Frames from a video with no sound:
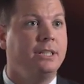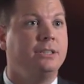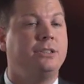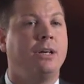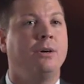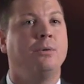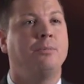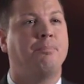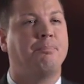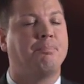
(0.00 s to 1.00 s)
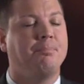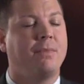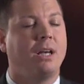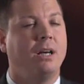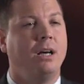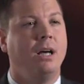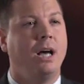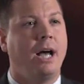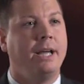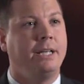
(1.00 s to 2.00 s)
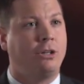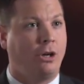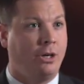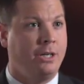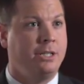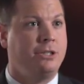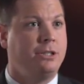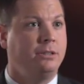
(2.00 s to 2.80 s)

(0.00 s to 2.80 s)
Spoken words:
So I encourage